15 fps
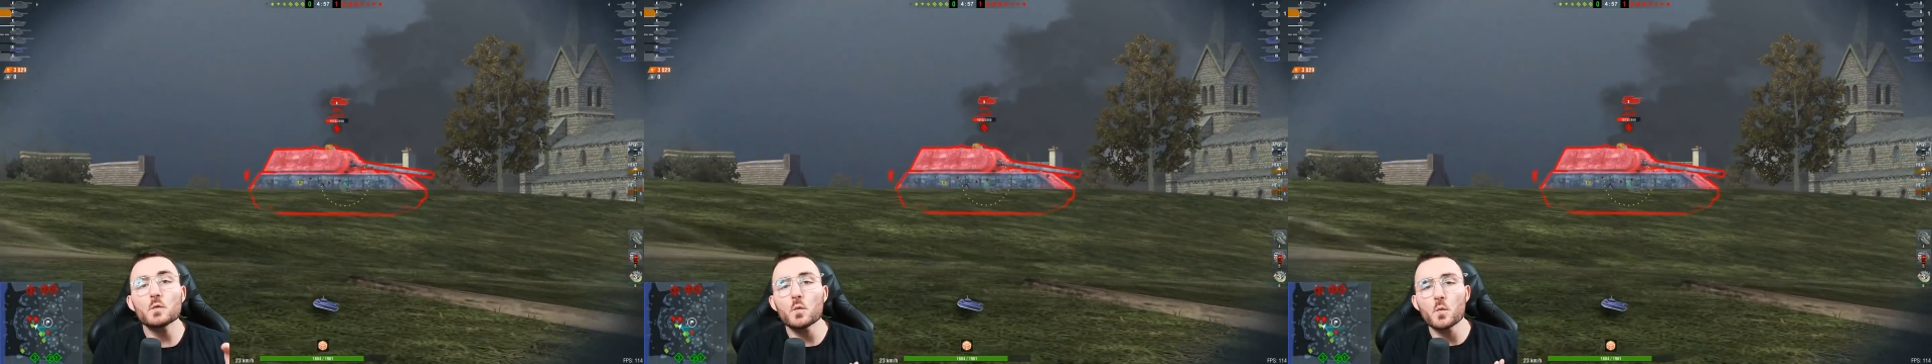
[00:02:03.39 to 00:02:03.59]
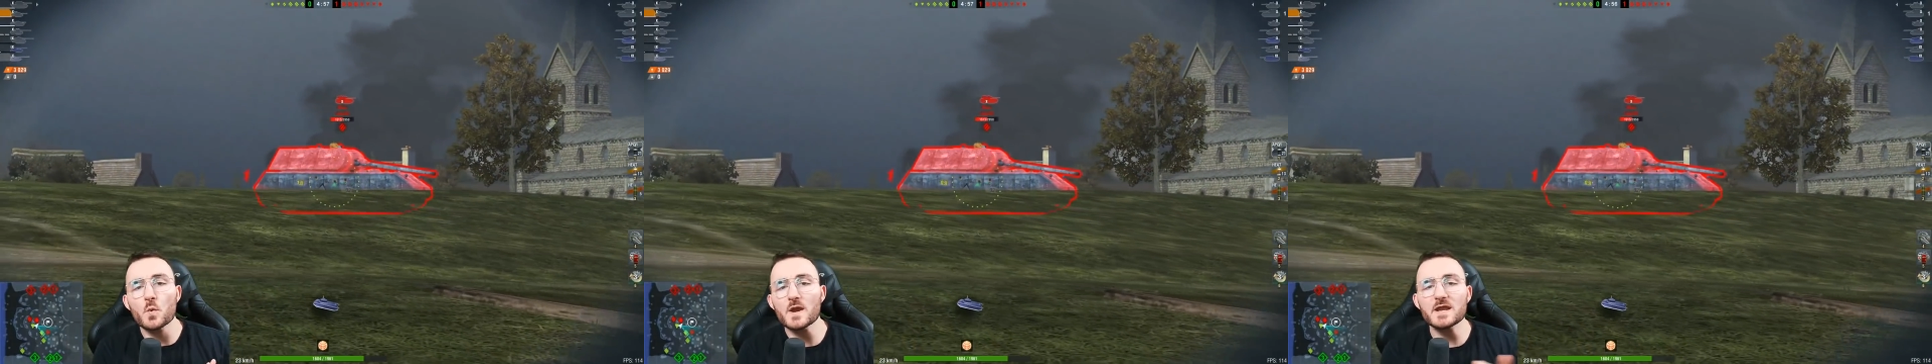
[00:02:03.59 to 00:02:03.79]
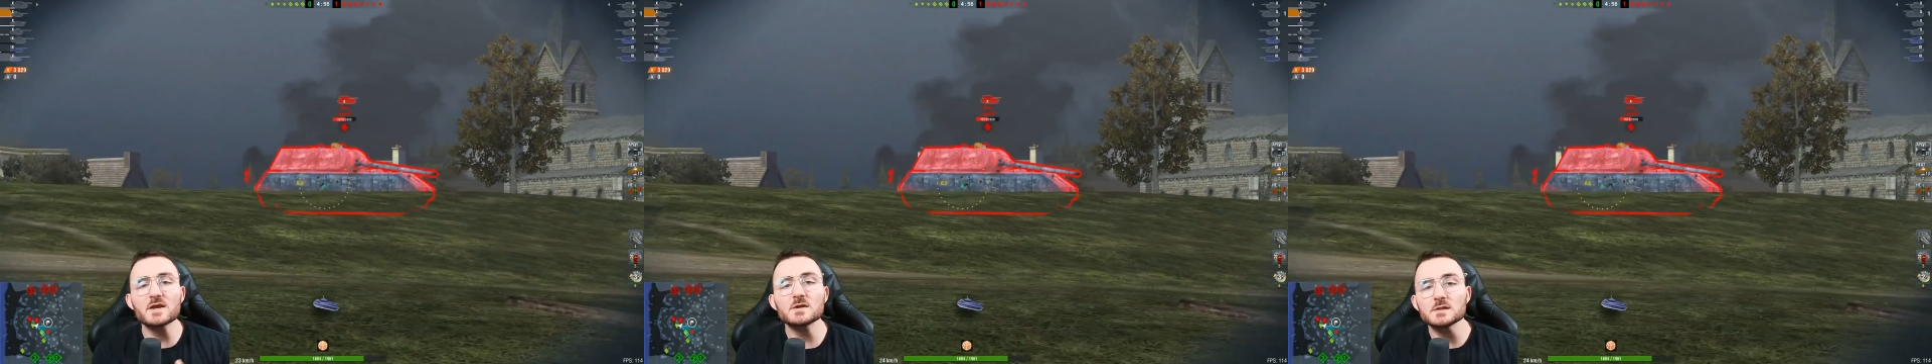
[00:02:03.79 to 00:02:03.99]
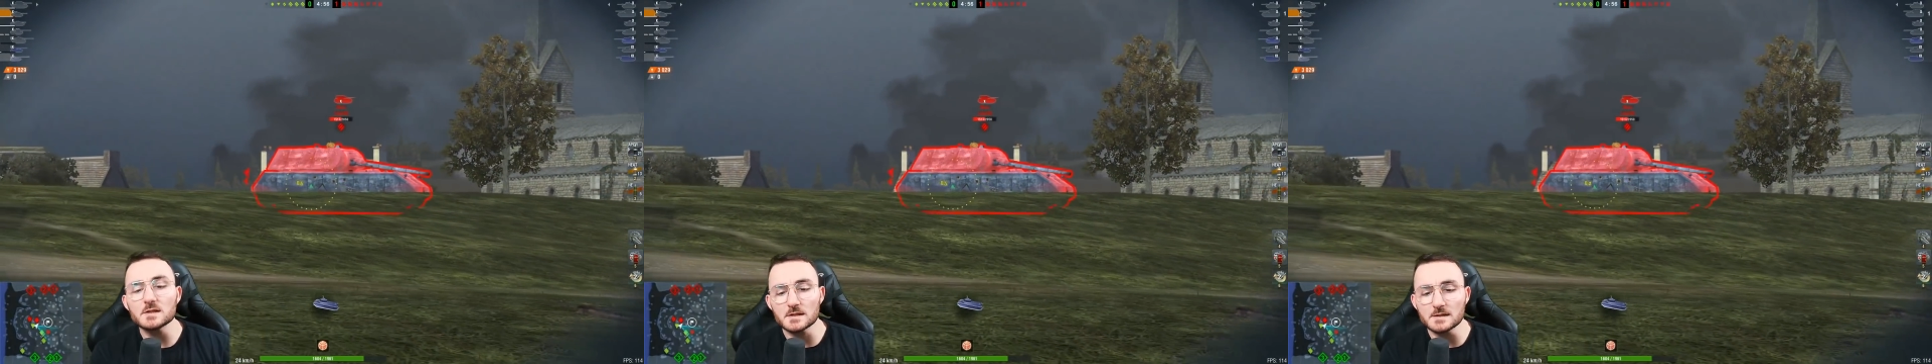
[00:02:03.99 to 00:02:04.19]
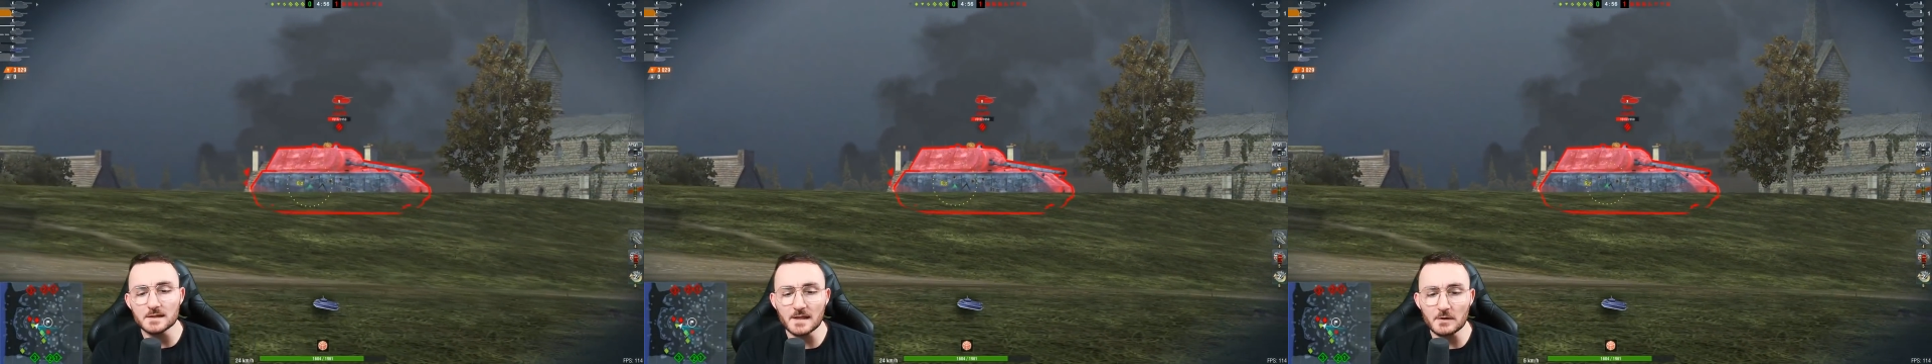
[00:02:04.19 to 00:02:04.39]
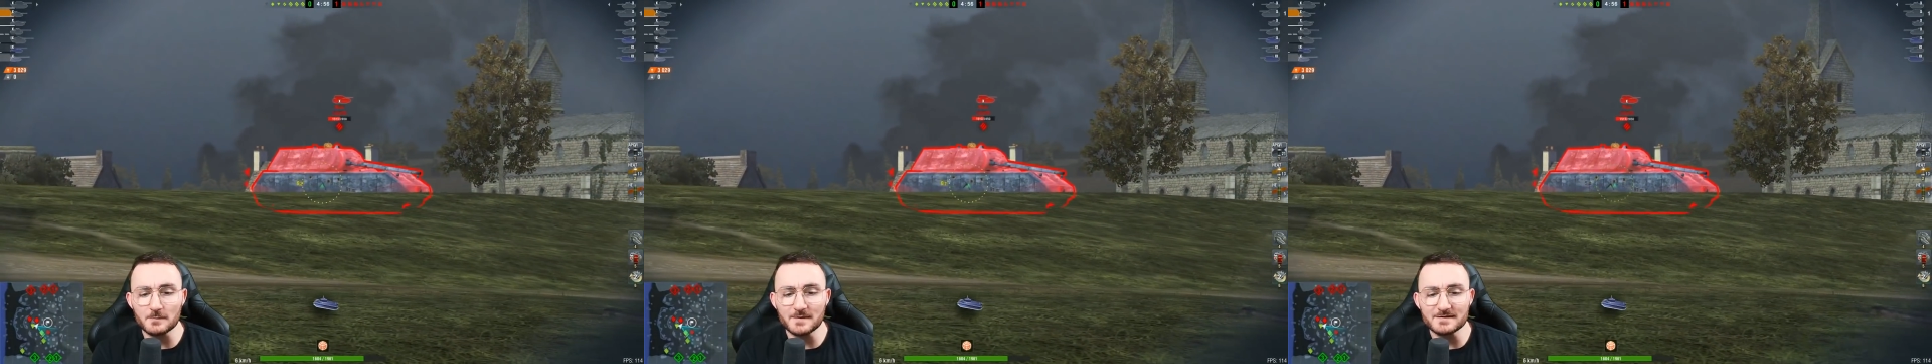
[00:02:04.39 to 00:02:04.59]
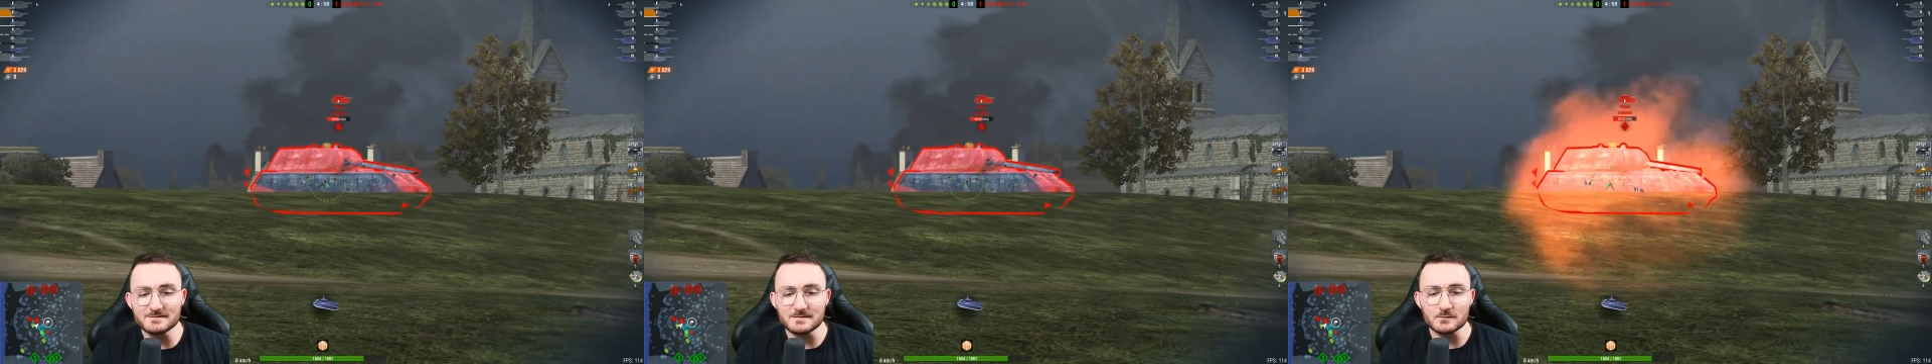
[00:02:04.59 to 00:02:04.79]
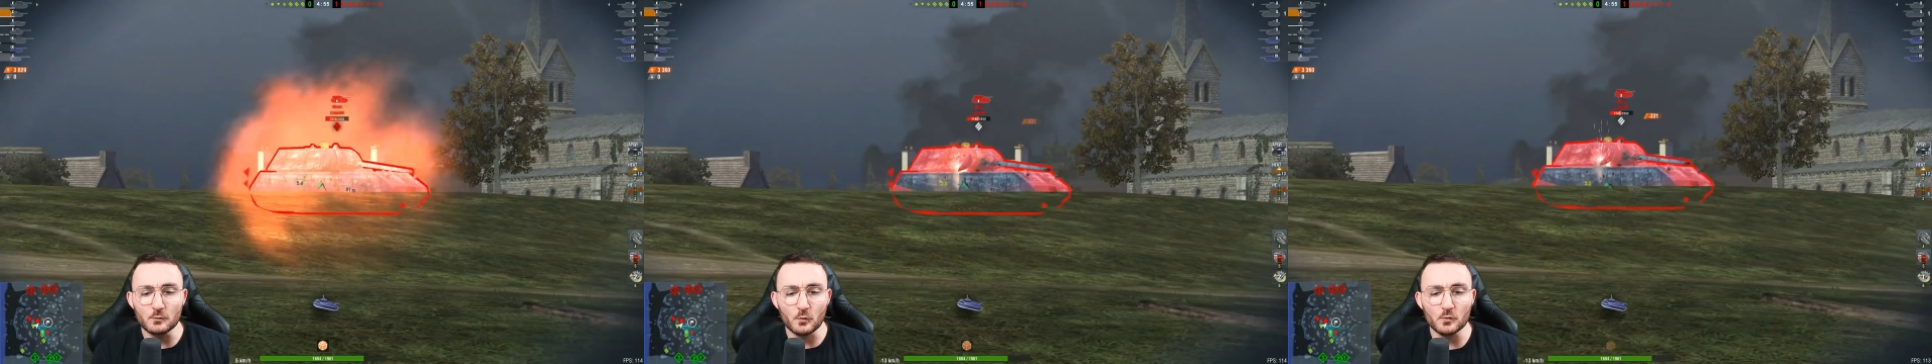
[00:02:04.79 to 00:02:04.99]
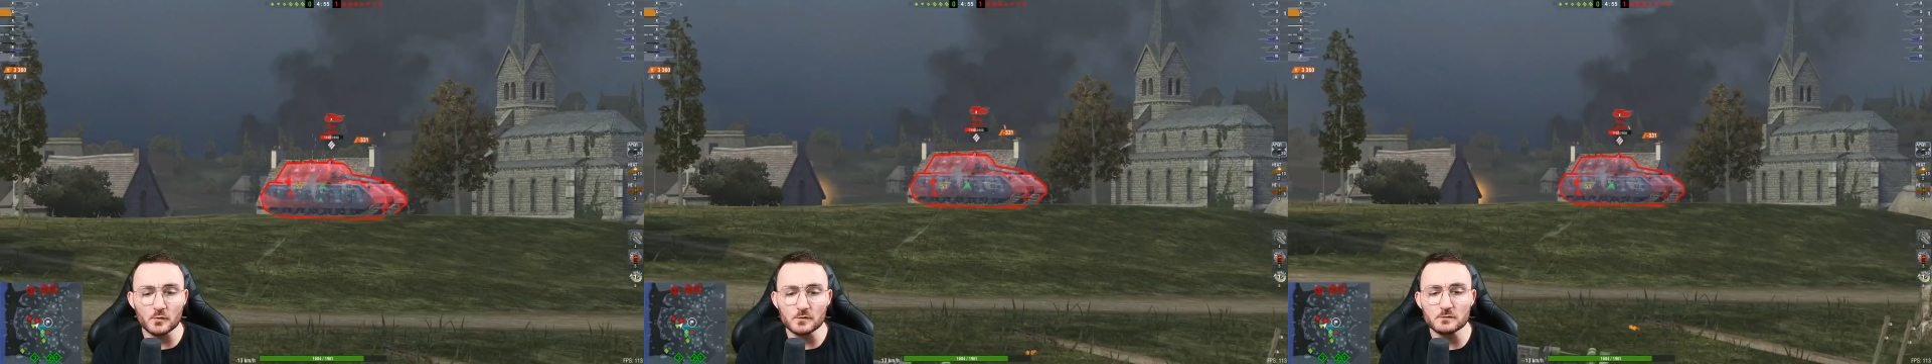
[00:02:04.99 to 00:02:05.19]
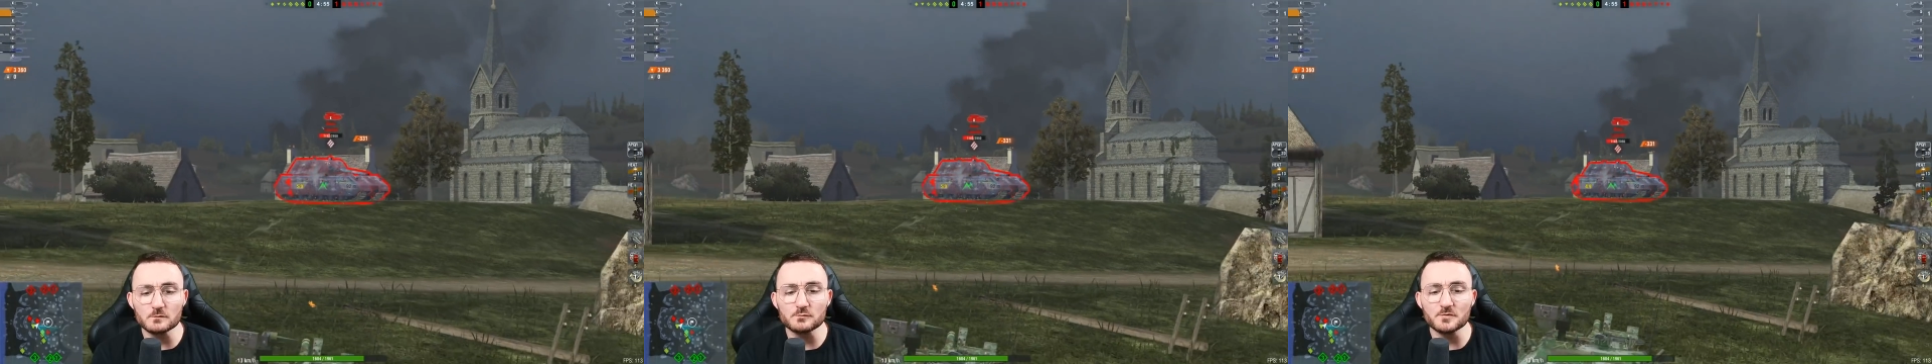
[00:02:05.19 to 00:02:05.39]
wiggle a little bit in order
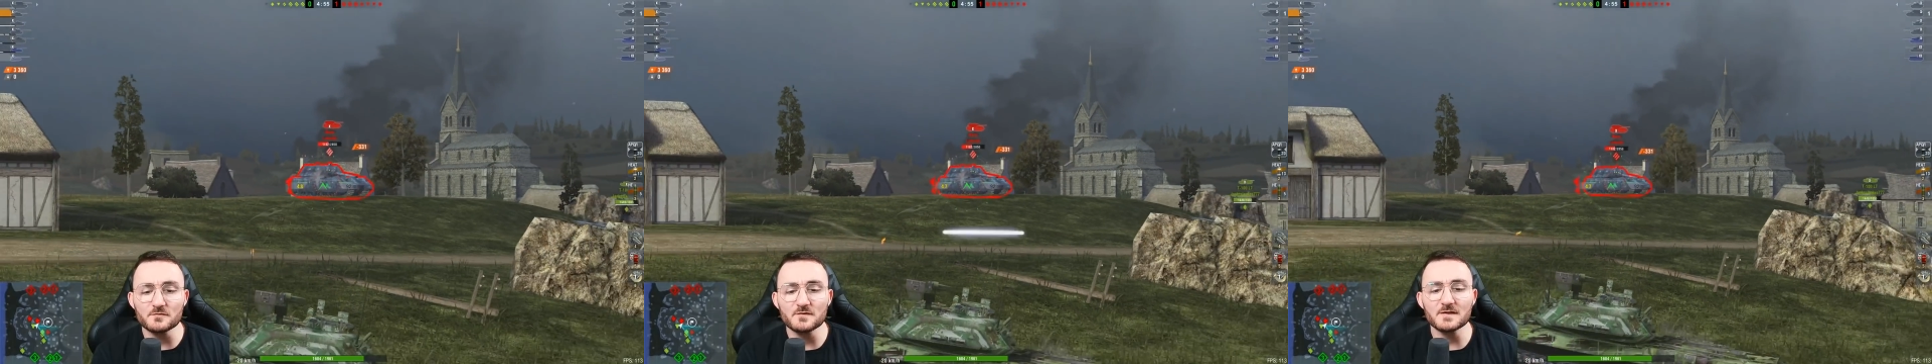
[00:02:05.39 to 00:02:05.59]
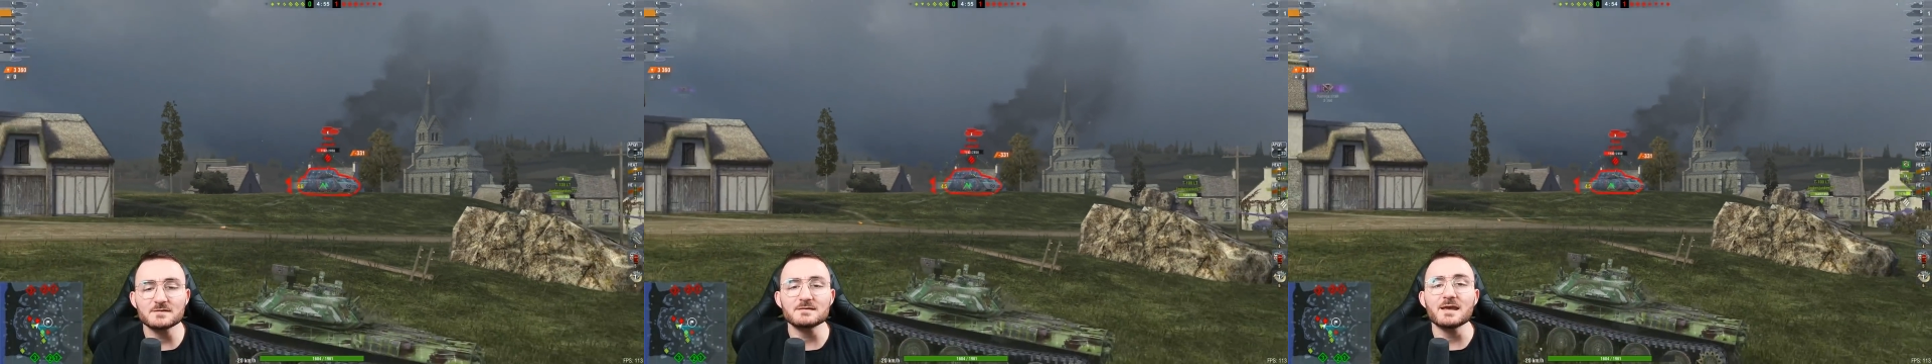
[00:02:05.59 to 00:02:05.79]
to prevent